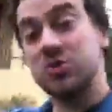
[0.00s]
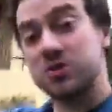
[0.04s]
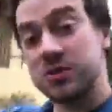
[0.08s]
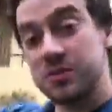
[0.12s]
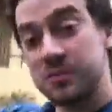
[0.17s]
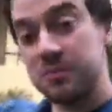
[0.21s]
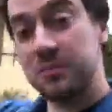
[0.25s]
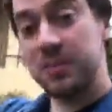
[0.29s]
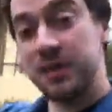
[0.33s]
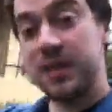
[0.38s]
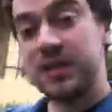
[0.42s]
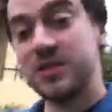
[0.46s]

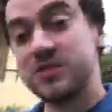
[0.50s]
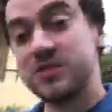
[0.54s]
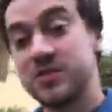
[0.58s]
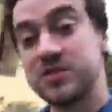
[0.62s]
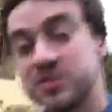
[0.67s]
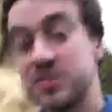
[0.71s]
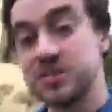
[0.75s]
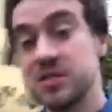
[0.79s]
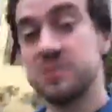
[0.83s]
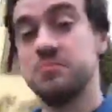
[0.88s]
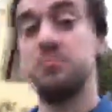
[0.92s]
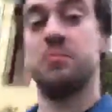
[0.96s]
Jordan
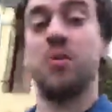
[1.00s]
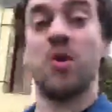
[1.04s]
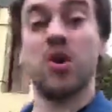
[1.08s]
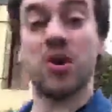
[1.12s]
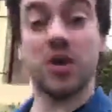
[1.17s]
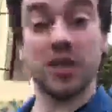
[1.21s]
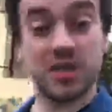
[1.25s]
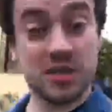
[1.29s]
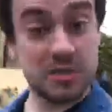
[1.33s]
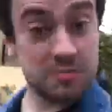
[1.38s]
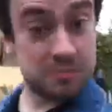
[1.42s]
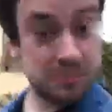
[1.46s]
Peterson's
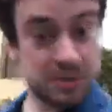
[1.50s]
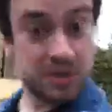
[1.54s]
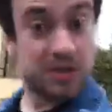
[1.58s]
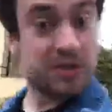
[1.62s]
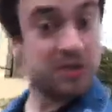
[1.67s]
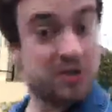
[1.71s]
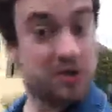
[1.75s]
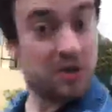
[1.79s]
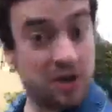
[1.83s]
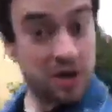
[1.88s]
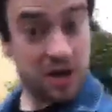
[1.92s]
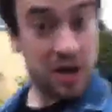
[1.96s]
book, it's pretty
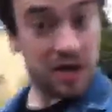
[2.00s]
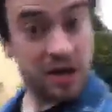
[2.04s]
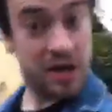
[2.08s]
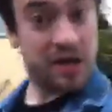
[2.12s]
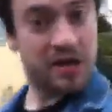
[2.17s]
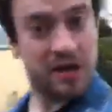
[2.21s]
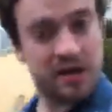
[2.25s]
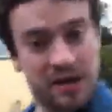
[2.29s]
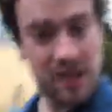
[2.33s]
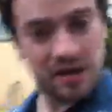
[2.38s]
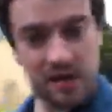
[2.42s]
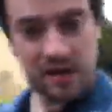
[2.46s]

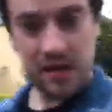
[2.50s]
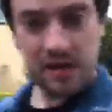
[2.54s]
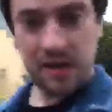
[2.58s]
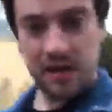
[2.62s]
good.